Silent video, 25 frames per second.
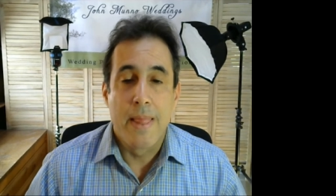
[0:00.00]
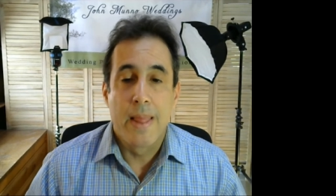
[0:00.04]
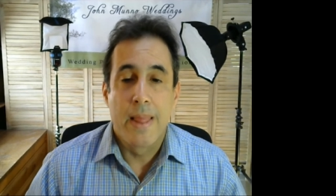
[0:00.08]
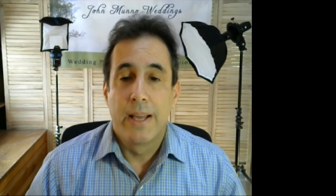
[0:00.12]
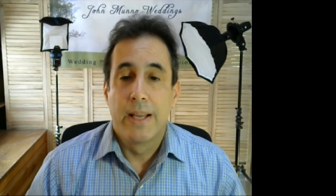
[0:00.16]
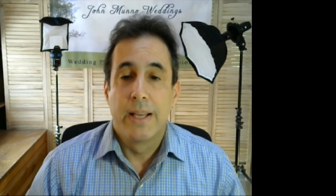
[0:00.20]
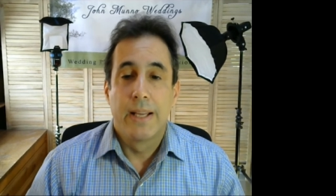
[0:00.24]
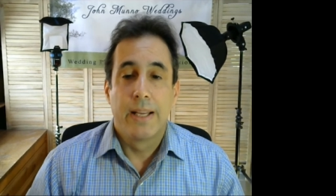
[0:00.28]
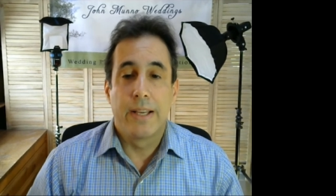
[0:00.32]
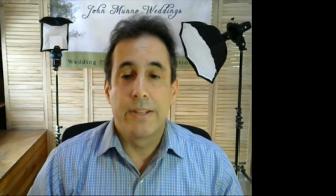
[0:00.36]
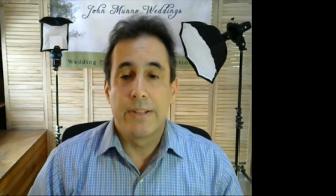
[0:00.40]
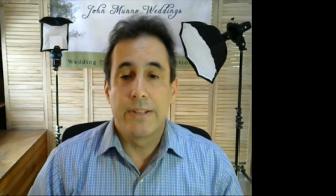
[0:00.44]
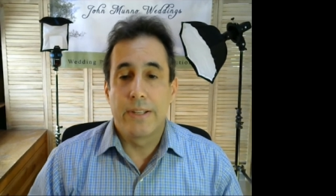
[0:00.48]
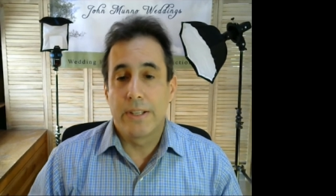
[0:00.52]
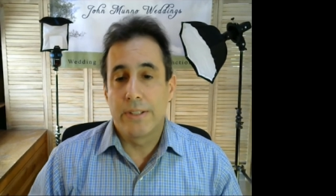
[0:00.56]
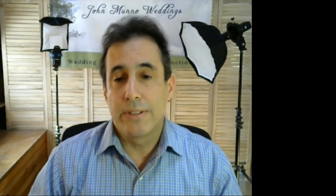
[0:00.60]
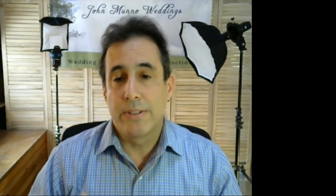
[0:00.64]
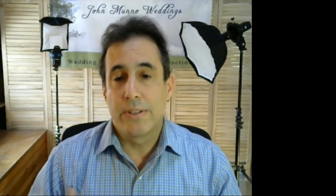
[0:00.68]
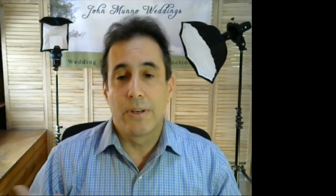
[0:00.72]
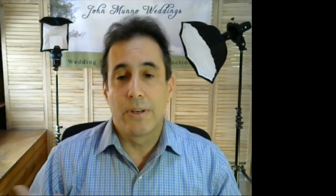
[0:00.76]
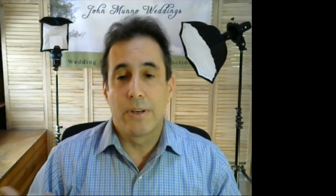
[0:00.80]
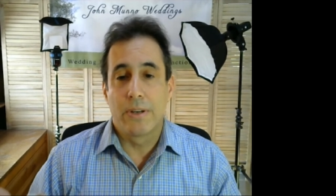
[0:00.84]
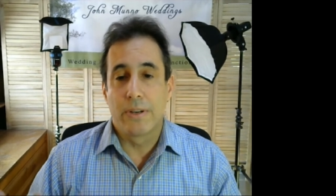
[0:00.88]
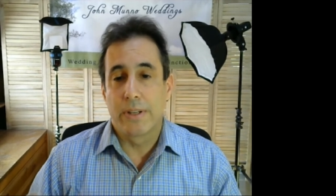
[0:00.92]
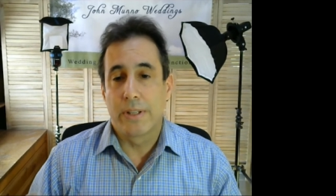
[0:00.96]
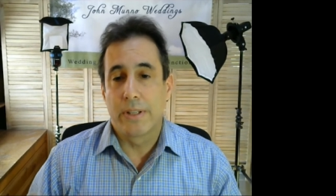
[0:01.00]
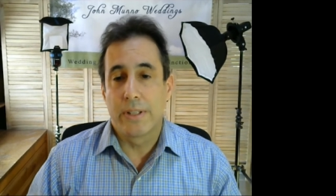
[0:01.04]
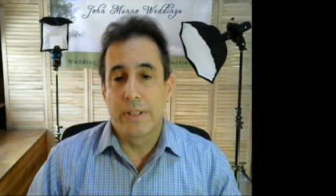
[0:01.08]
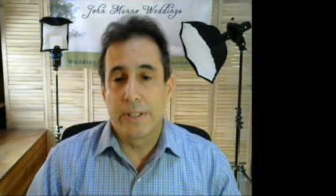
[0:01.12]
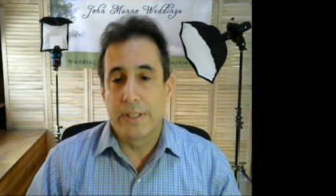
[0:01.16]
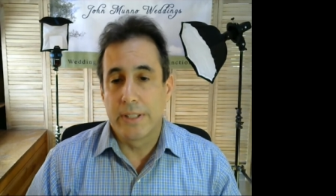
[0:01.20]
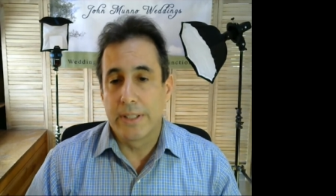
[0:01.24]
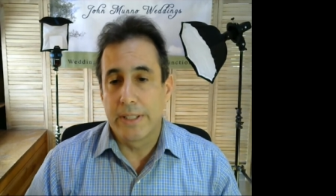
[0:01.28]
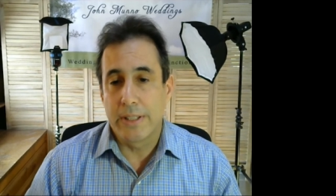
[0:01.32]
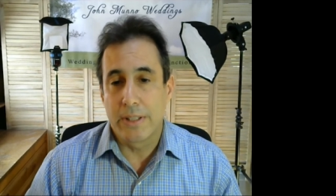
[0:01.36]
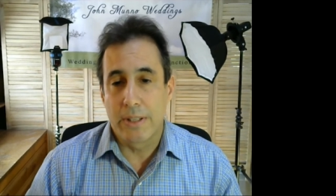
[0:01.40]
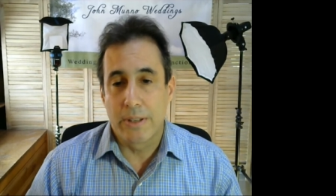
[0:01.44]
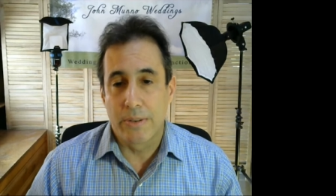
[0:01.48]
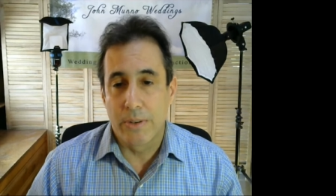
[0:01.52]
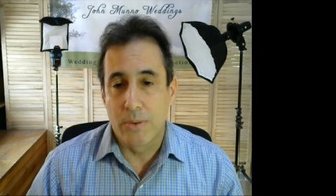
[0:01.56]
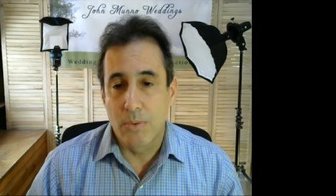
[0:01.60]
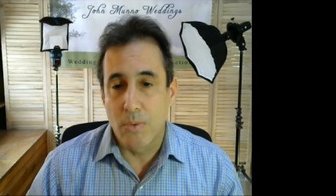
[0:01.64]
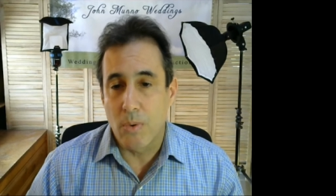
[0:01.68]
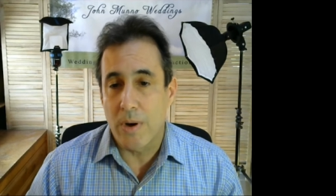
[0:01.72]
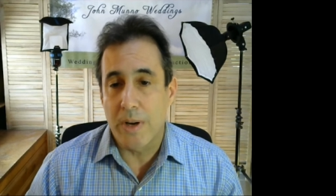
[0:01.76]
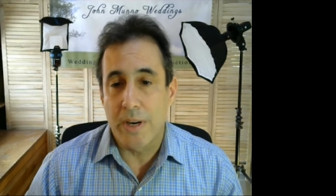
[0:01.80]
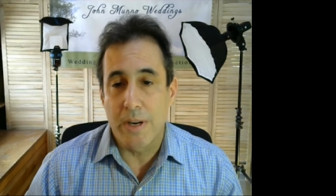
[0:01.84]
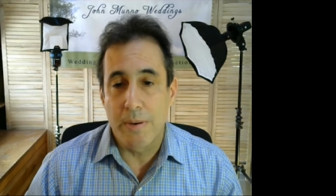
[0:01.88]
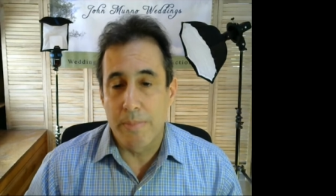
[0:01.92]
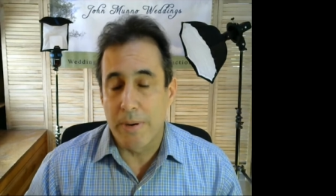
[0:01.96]
And then you go to the dealer in
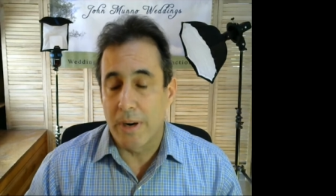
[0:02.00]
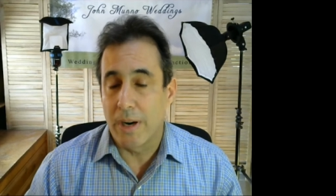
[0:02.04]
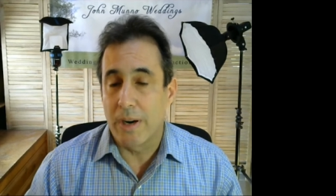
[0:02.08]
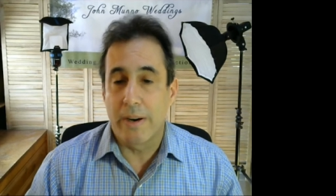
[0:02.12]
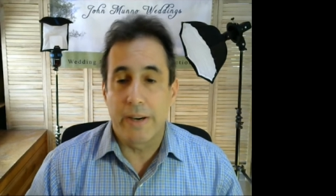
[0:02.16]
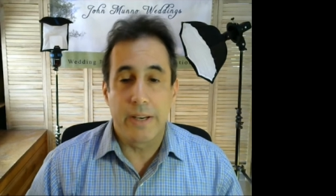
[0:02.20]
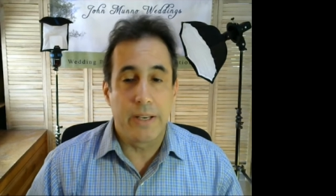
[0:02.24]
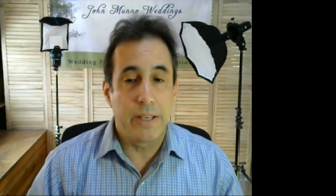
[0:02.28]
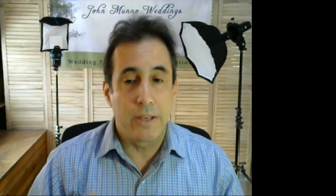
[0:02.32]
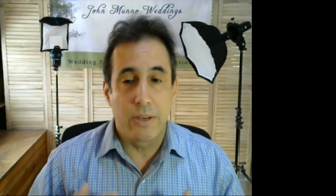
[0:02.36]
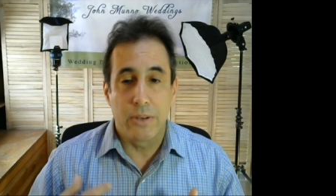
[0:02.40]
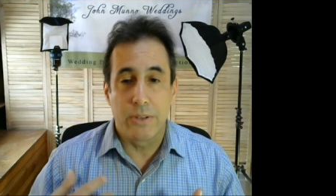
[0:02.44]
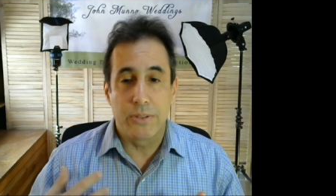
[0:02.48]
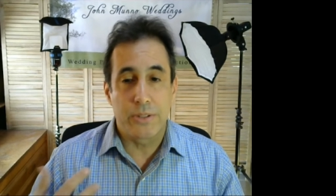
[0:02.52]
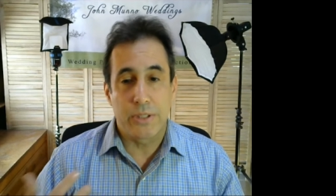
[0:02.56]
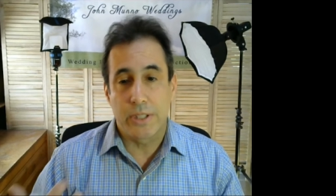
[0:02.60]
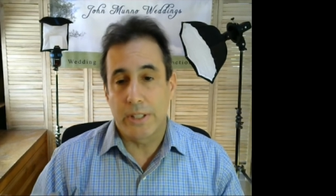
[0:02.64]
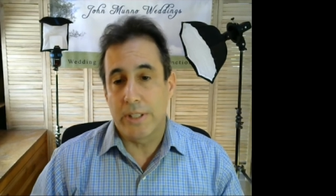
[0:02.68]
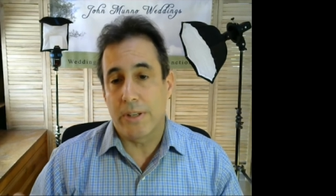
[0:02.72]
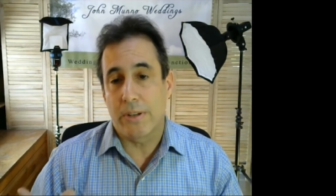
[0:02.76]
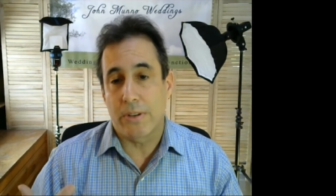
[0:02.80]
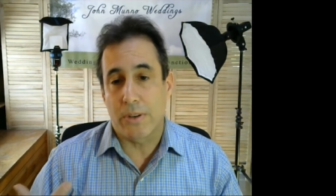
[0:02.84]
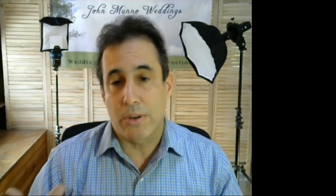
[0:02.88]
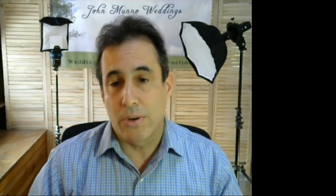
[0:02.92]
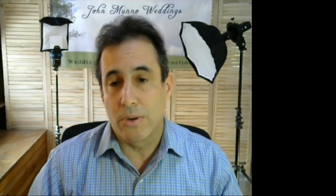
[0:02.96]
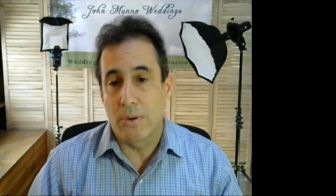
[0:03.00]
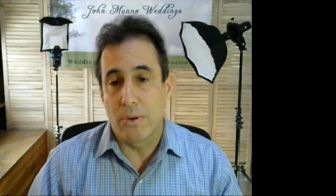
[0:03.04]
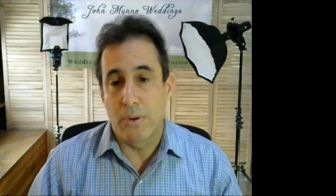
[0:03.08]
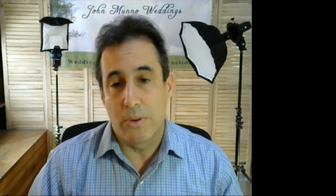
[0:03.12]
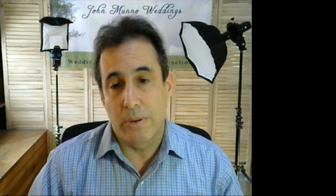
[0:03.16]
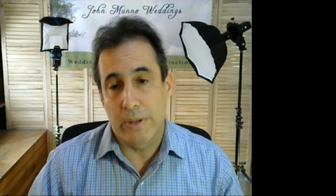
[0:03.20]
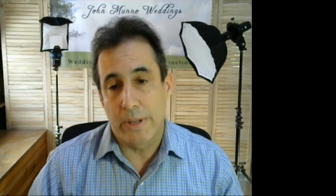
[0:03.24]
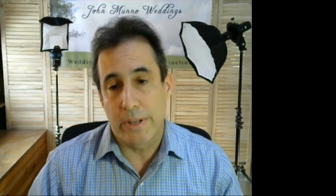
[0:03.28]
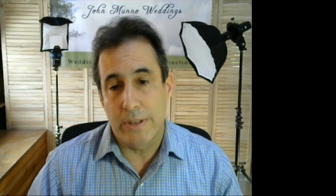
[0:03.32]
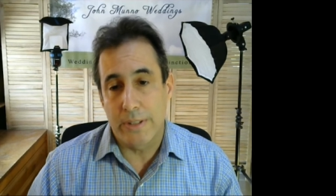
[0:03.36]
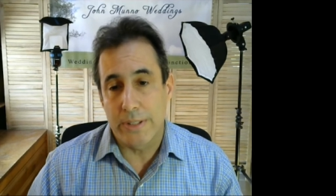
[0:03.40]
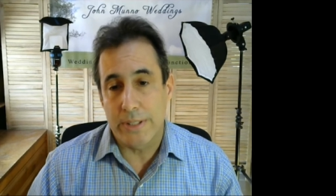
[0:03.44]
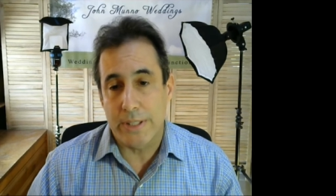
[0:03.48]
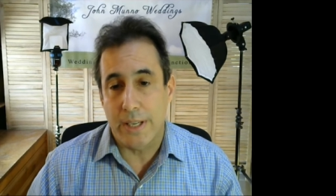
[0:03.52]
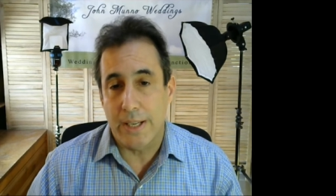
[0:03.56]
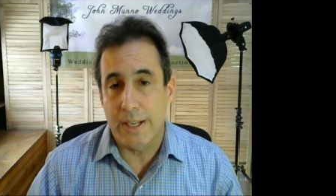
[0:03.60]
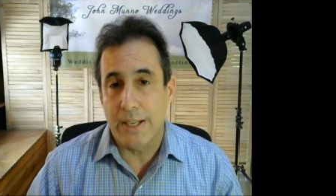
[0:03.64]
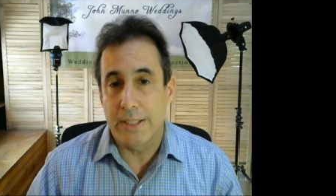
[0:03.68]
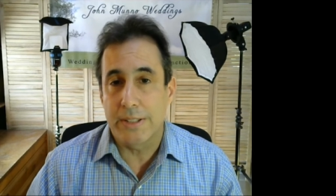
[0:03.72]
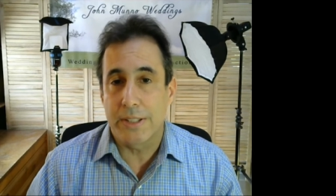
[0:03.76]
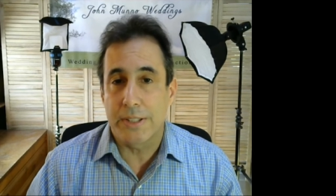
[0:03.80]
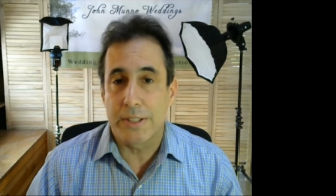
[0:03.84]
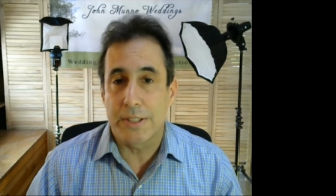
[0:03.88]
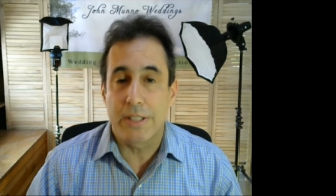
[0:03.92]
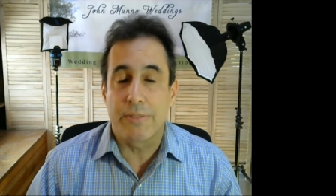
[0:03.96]
Waterbury and he goes, here, cool, here's a
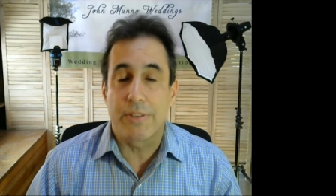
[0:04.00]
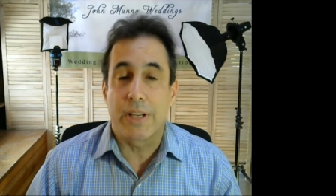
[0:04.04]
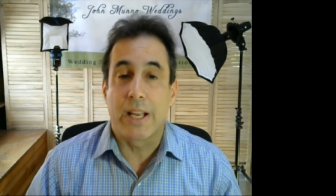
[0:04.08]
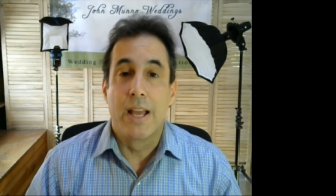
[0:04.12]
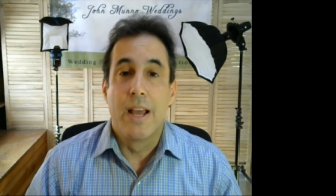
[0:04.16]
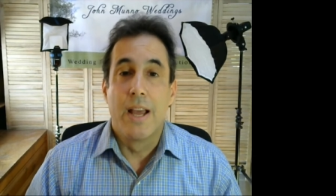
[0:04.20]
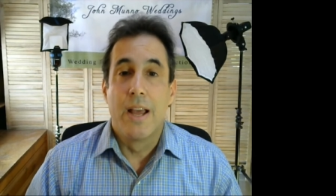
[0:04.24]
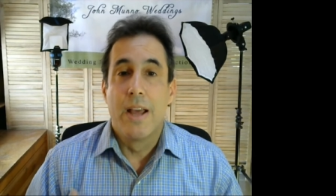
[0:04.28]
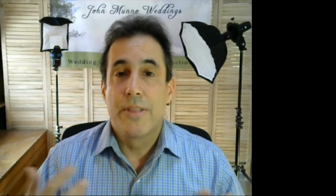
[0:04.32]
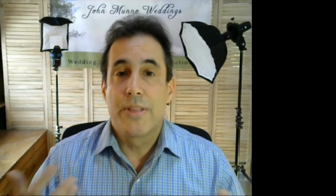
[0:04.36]
Honda Civic.